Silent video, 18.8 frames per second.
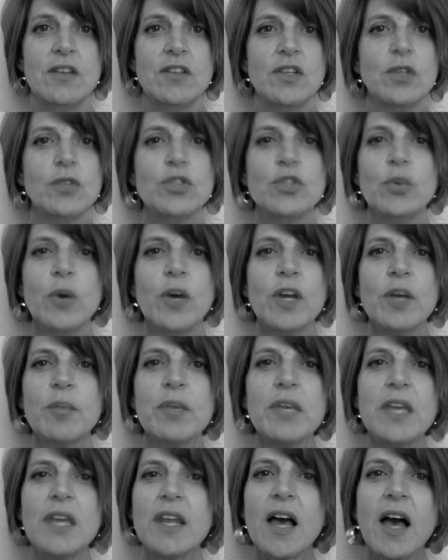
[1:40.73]
Don't you want to
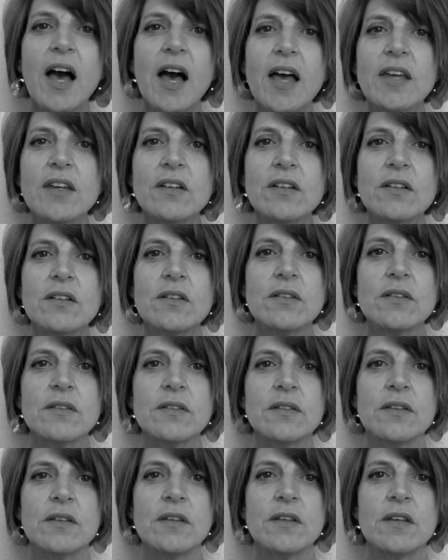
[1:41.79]
be an idol?
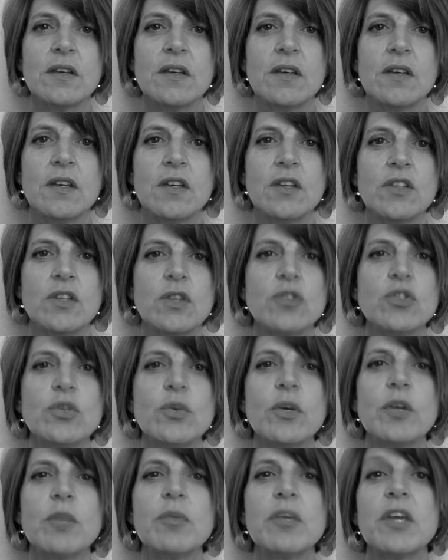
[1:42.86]
Don't you
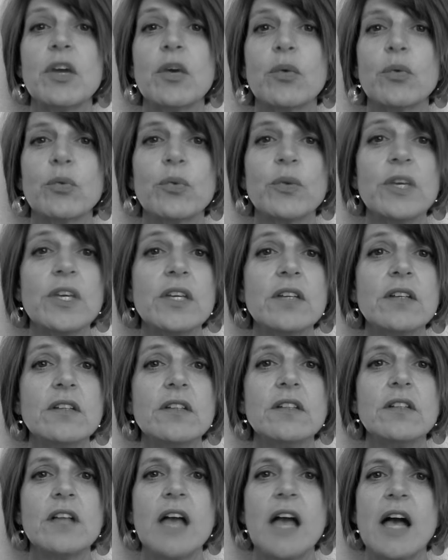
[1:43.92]
want to be a
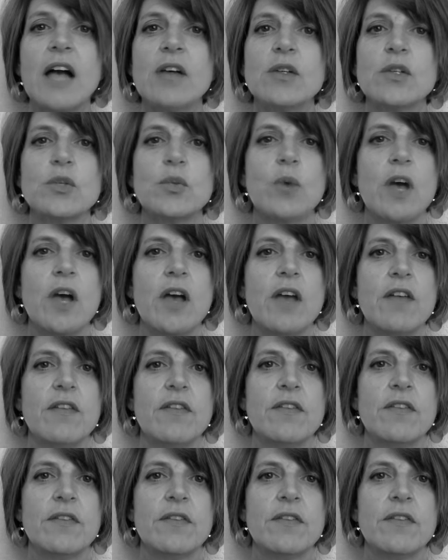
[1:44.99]
real housewife?"